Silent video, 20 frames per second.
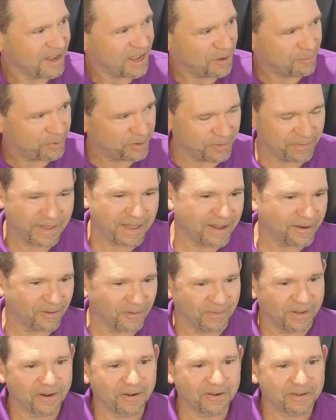and put that
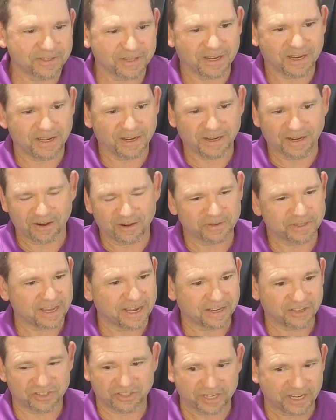on there as a it's
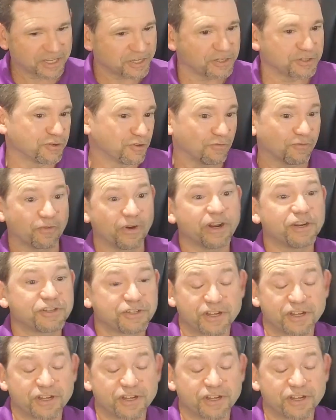like signature French